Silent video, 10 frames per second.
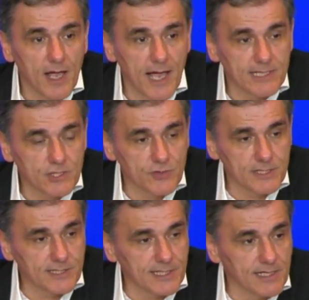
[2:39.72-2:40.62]
As
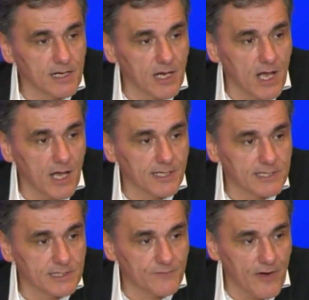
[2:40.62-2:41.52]
Christine Lagarde
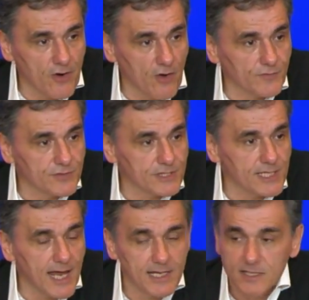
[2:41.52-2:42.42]
has very often
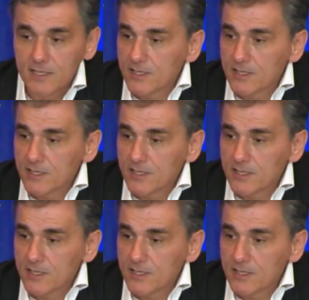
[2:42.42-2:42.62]
said,